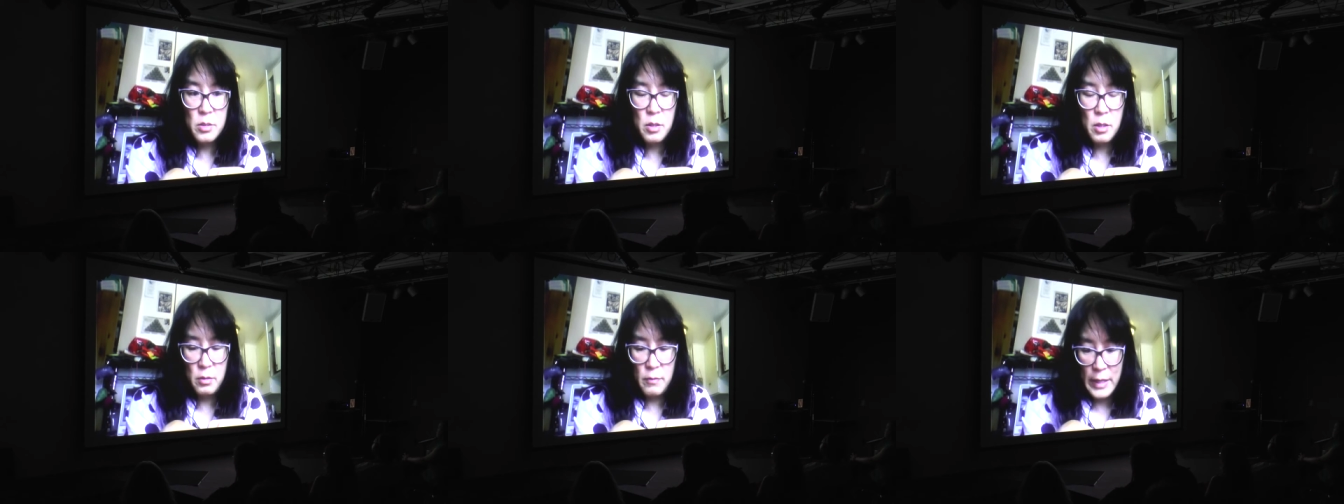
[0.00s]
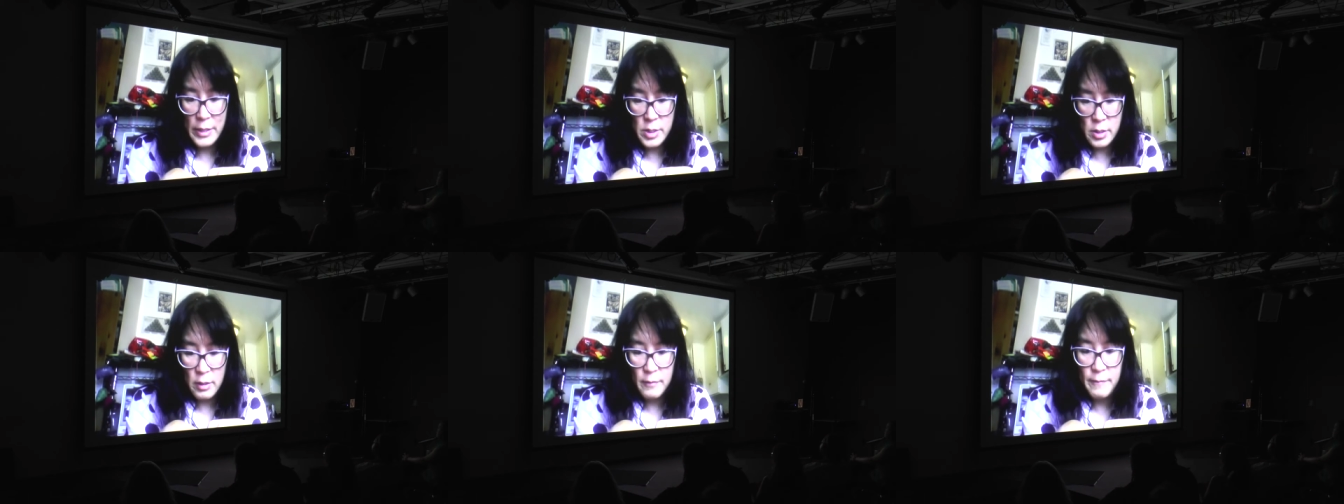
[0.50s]
all of that
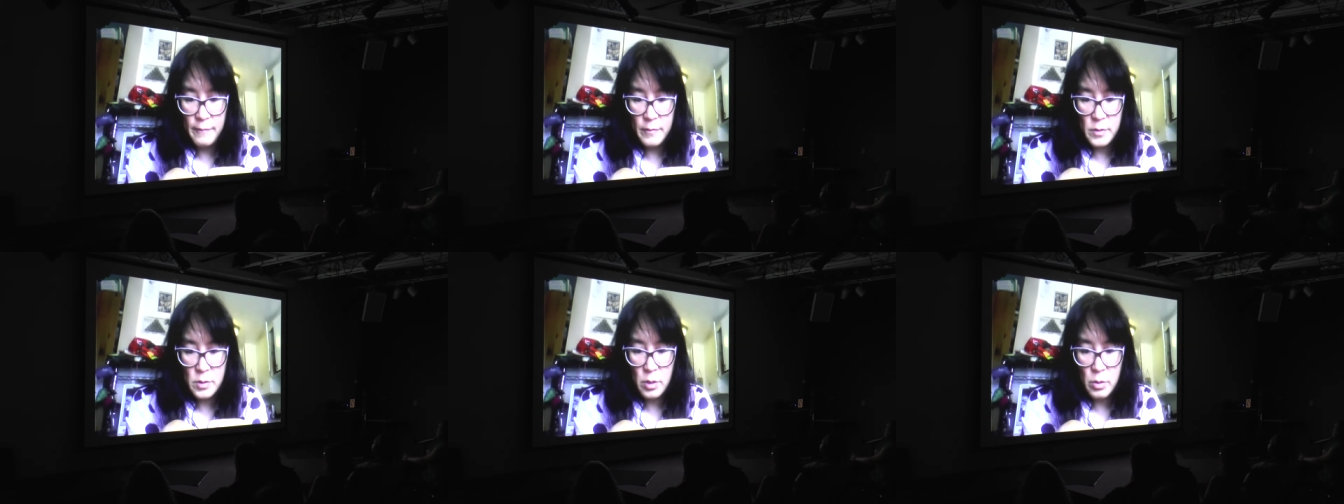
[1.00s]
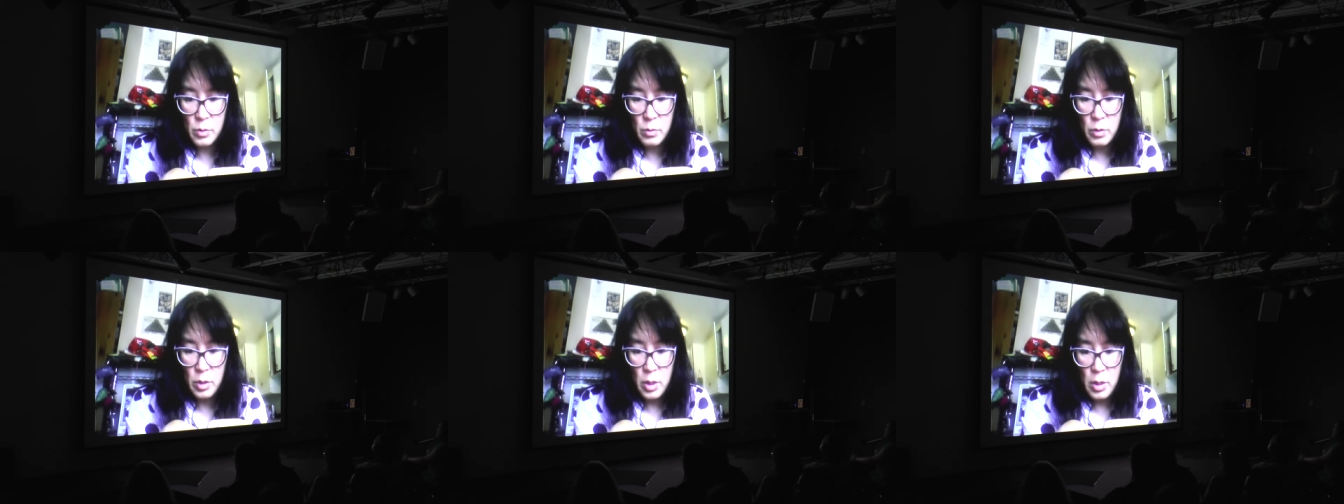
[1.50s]
stuff.
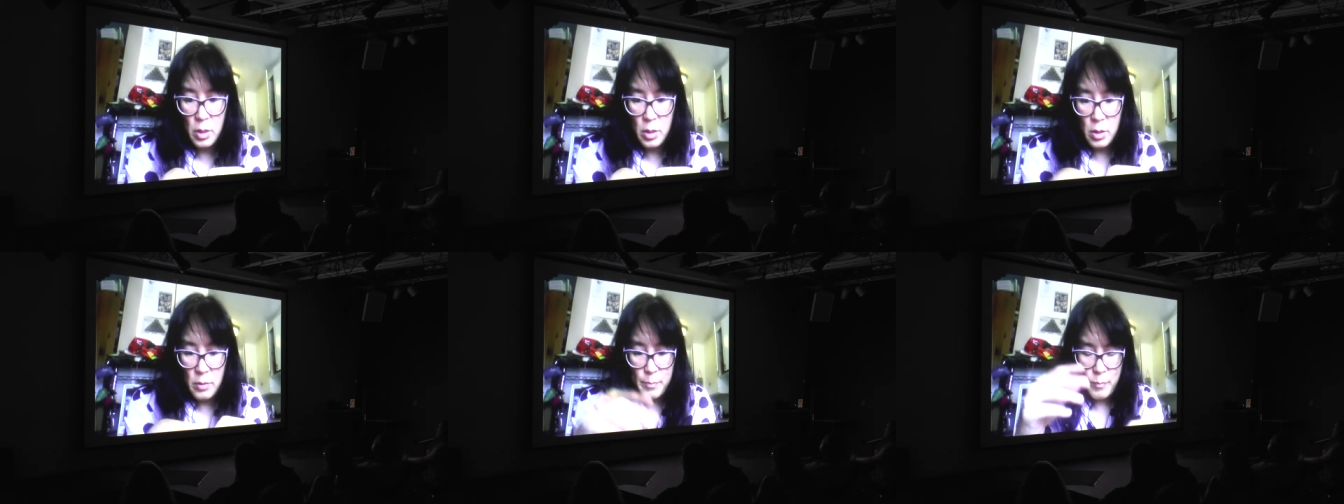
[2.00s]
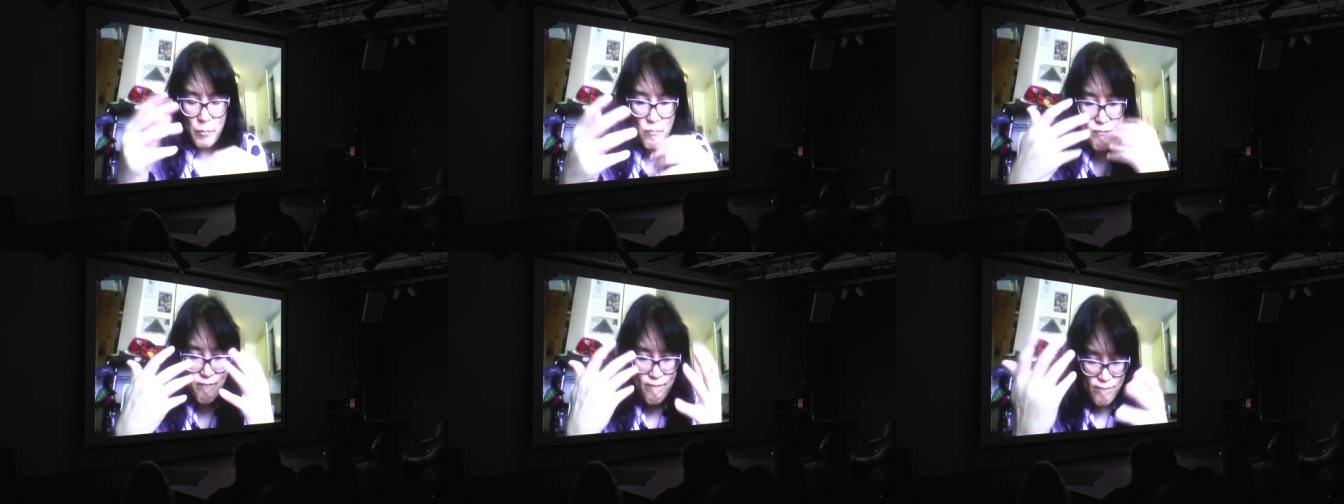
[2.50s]
So
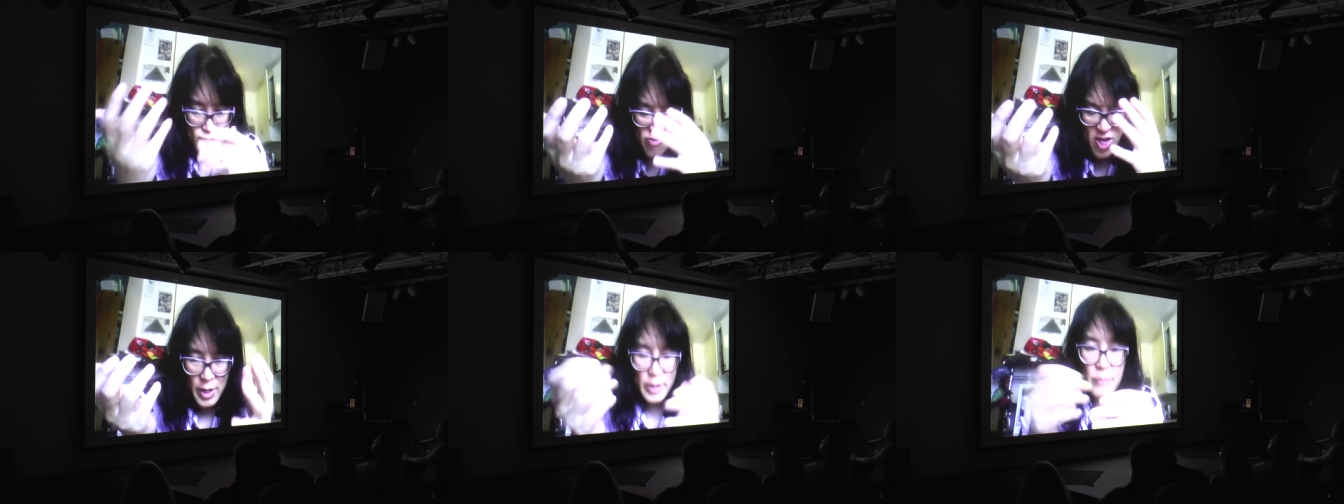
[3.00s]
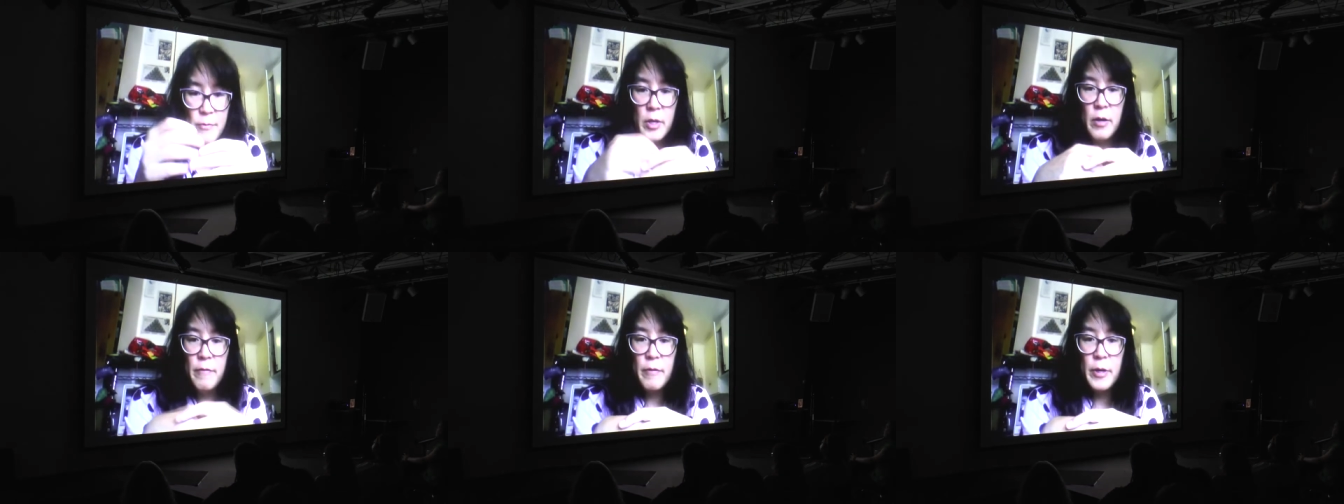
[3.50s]
I'm kind of
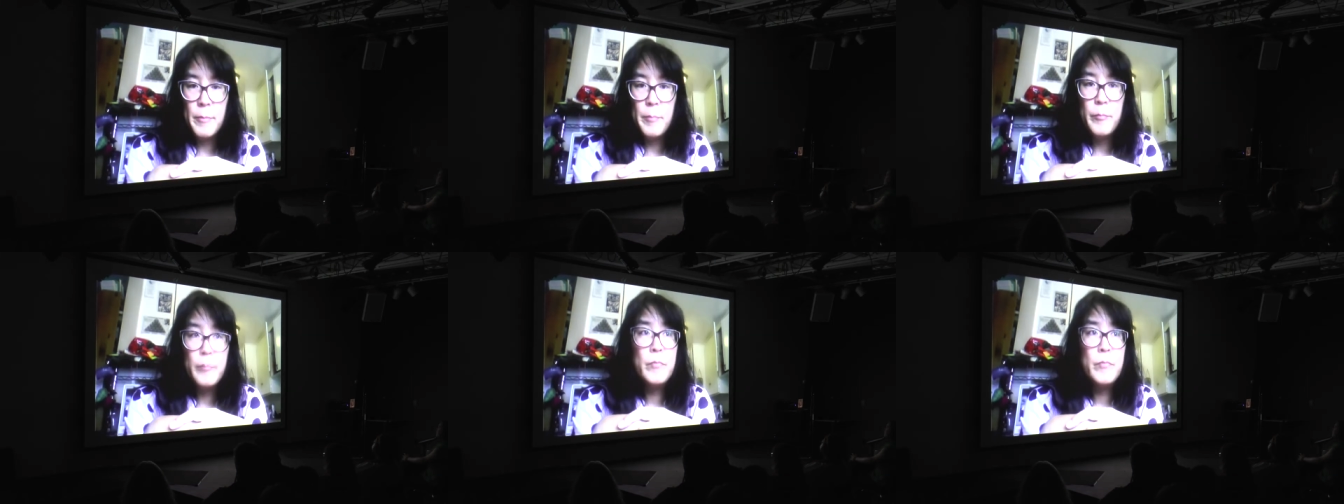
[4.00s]
recovering.